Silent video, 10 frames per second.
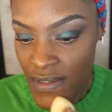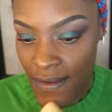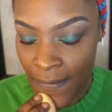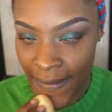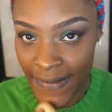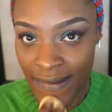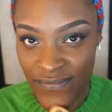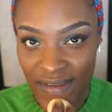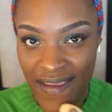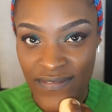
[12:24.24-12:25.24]
Okay, now if
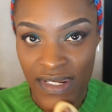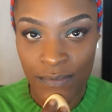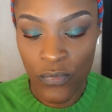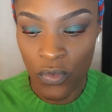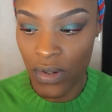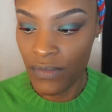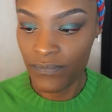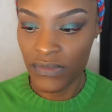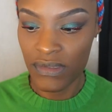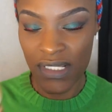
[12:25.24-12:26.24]
I have any more,
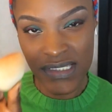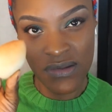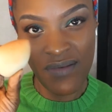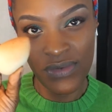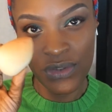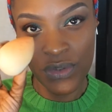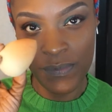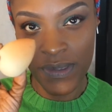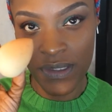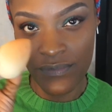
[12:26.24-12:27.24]
I still have a little
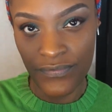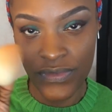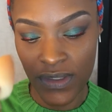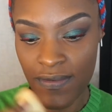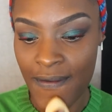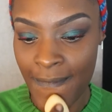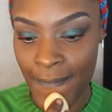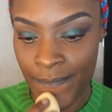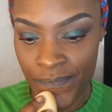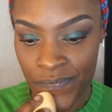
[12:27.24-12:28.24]
bit of the
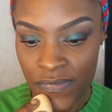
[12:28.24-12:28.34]
um,